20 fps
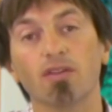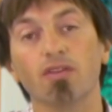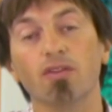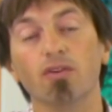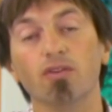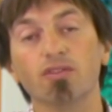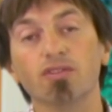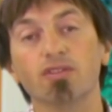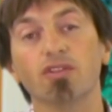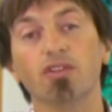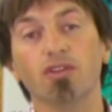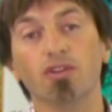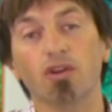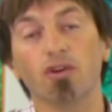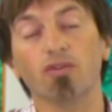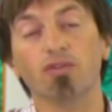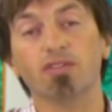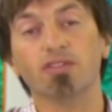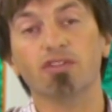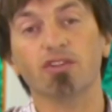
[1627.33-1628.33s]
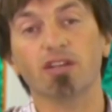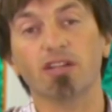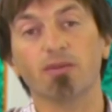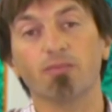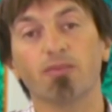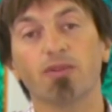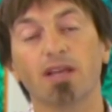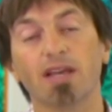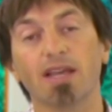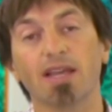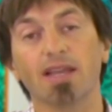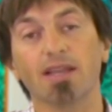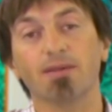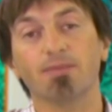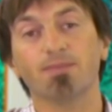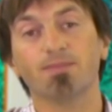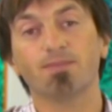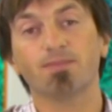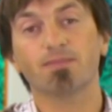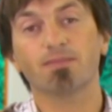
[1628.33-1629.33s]
Those are the notes you're going to
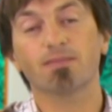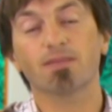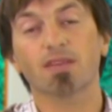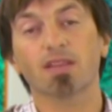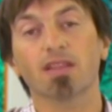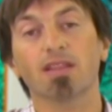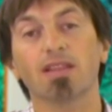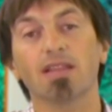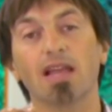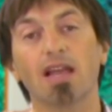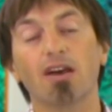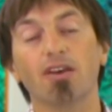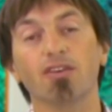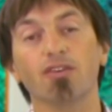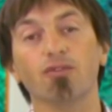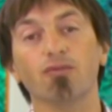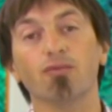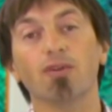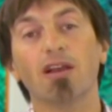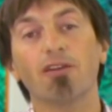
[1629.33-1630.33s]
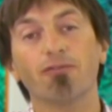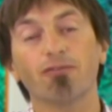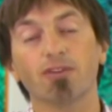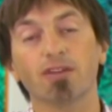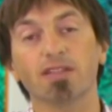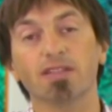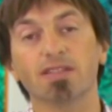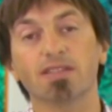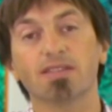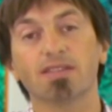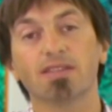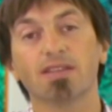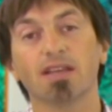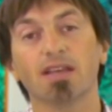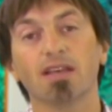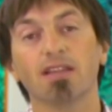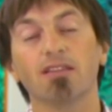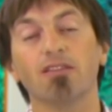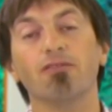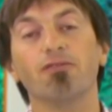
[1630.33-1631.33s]
play. Now you reference
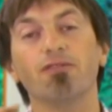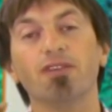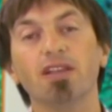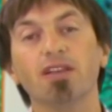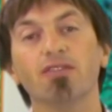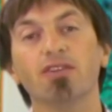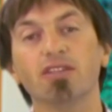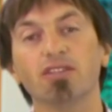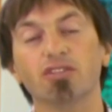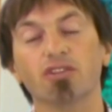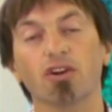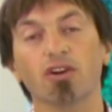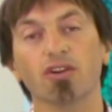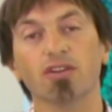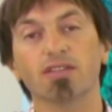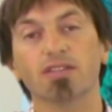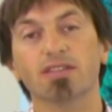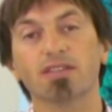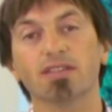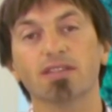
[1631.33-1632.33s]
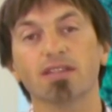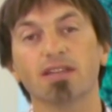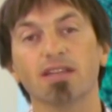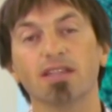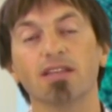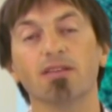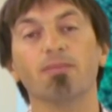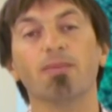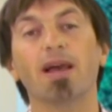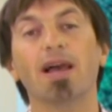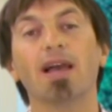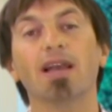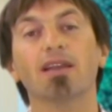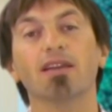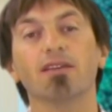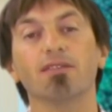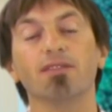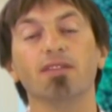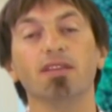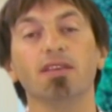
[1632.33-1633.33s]
the fingering charts in the
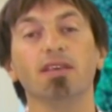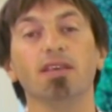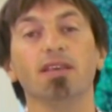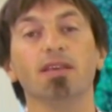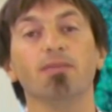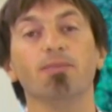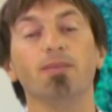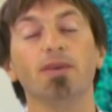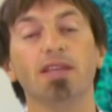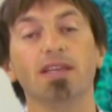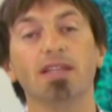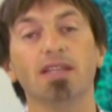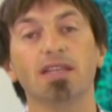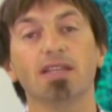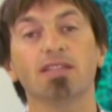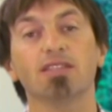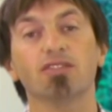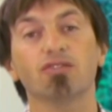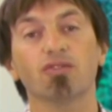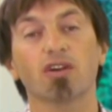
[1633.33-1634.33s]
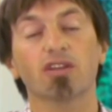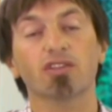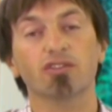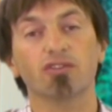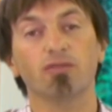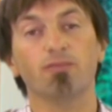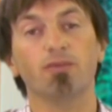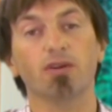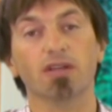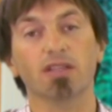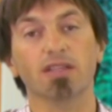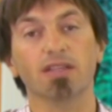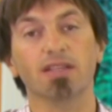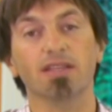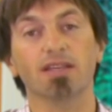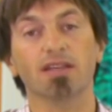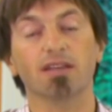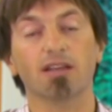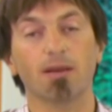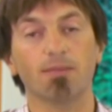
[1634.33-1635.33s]
back of the beginning instructional
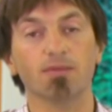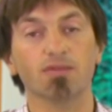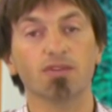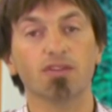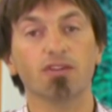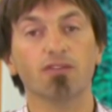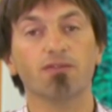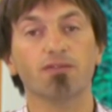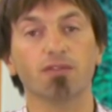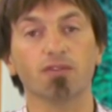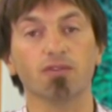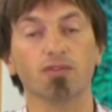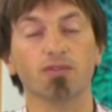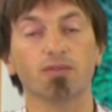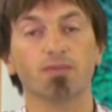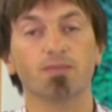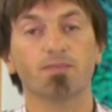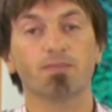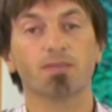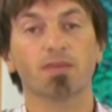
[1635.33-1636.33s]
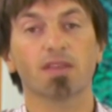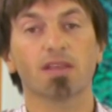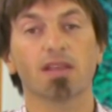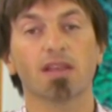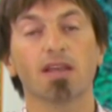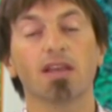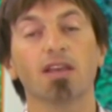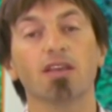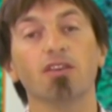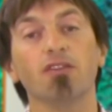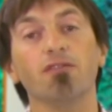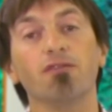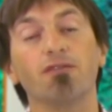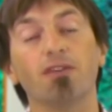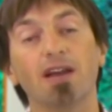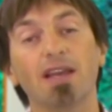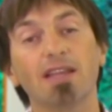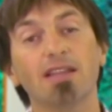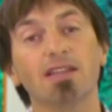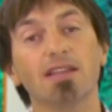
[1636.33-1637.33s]
booklet that comes with your flute. You
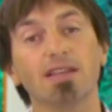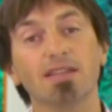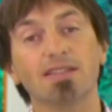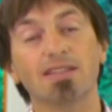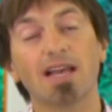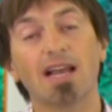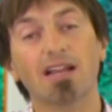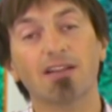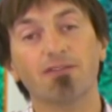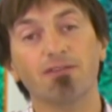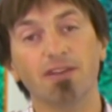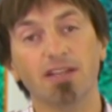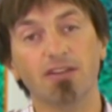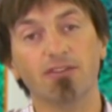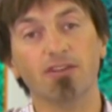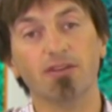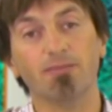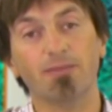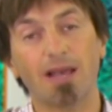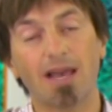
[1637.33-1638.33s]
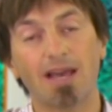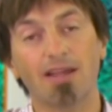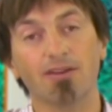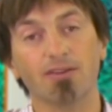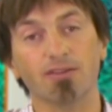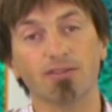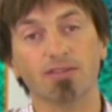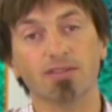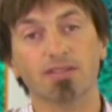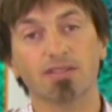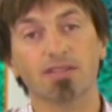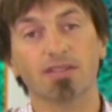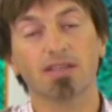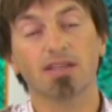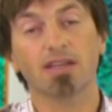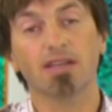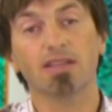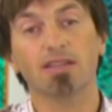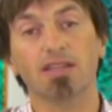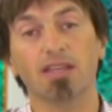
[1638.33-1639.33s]
find the exact fingering patterns
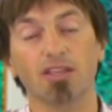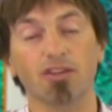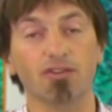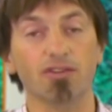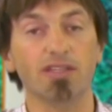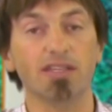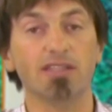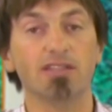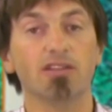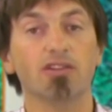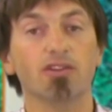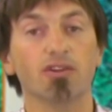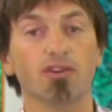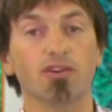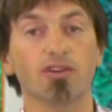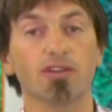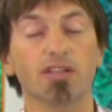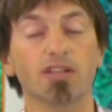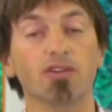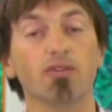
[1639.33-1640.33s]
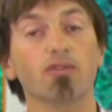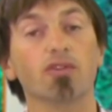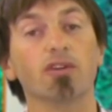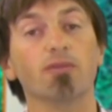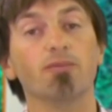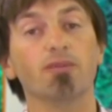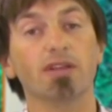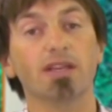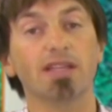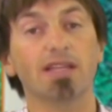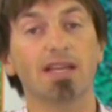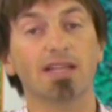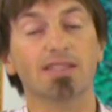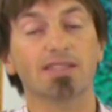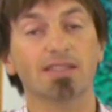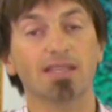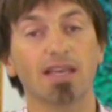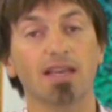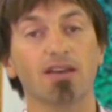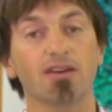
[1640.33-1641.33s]
that you'll need to learn in order to play that
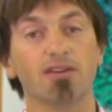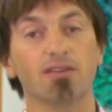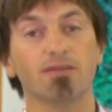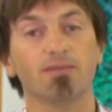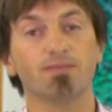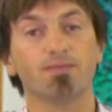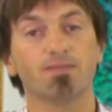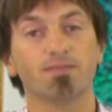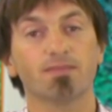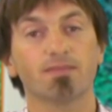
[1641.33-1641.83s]
scale.